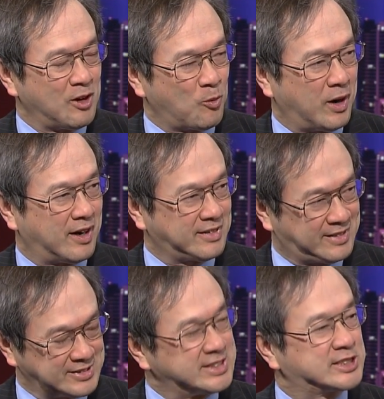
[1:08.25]
where
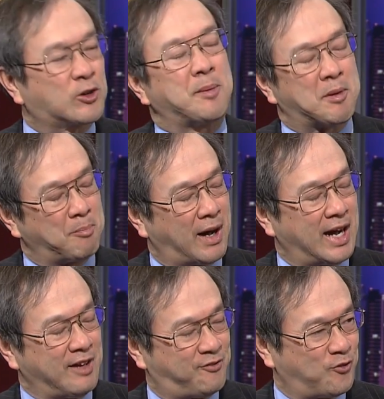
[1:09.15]
they're just scraping
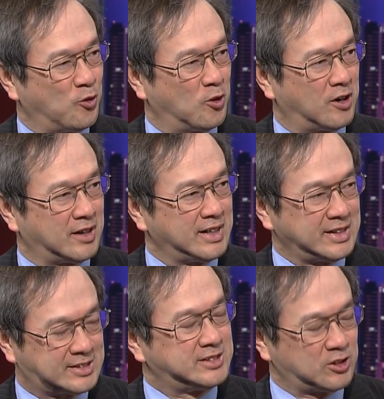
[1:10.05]
by for
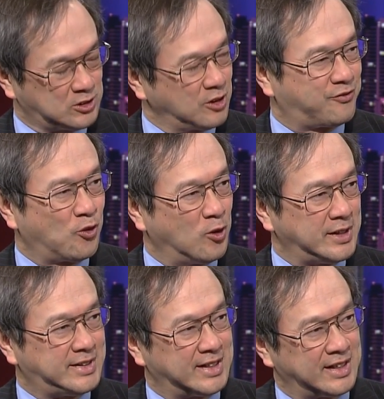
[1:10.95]
to, to, to
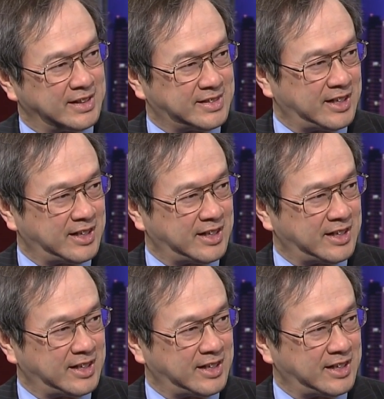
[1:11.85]
afford uh,